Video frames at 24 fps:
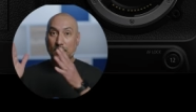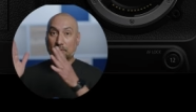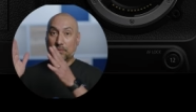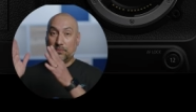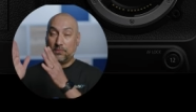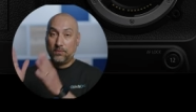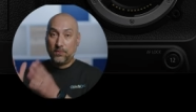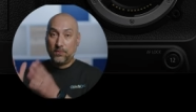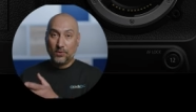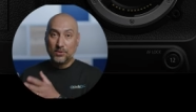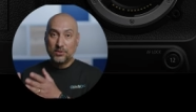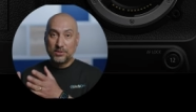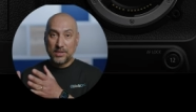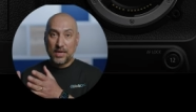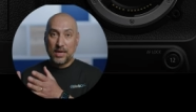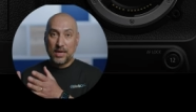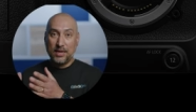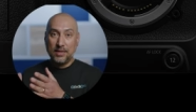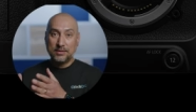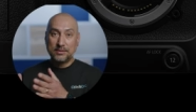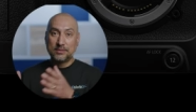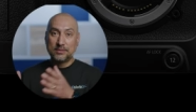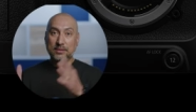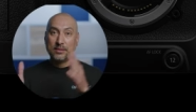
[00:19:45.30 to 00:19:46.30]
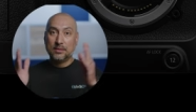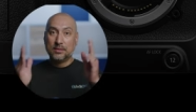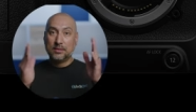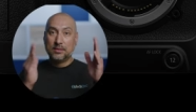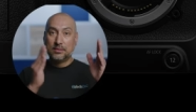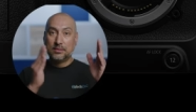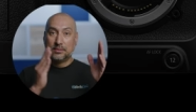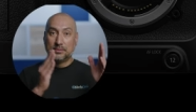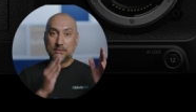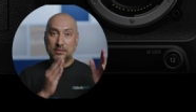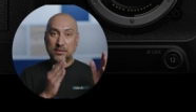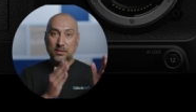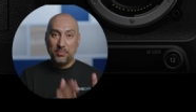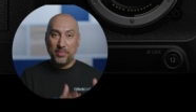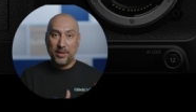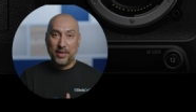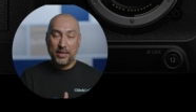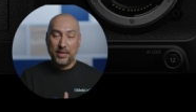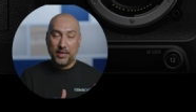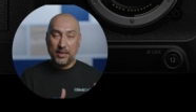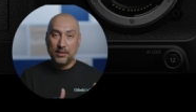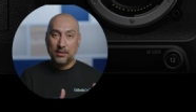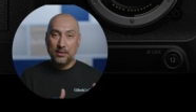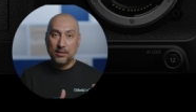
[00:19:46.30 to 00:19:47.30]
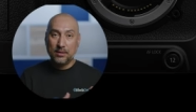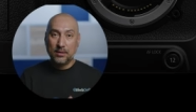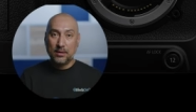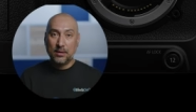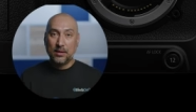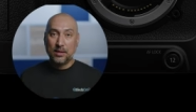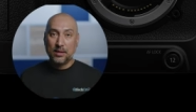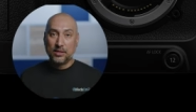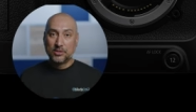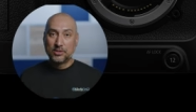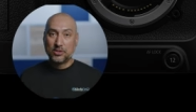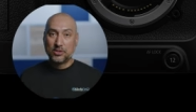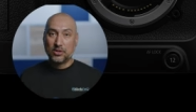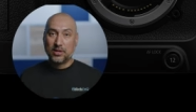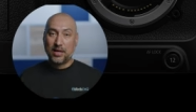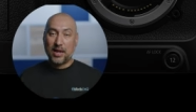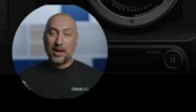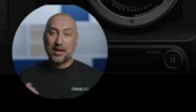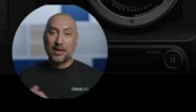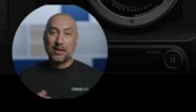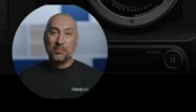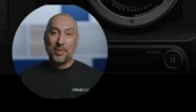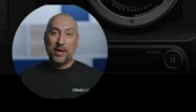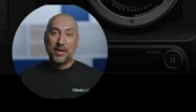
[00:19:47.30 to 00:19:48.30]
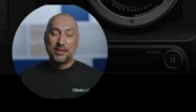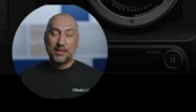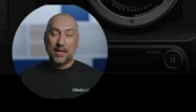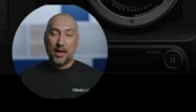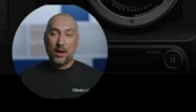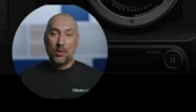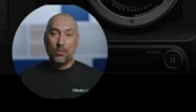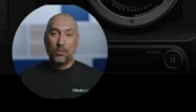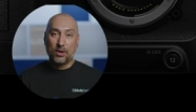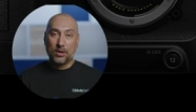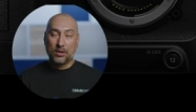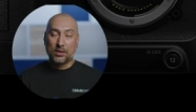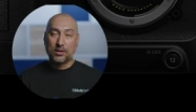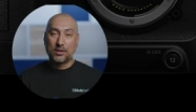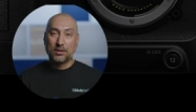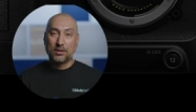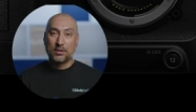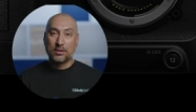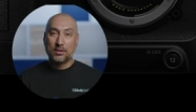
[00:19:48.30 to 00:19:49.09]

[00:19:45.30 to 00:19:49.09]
full size to mini, so that I can make that work.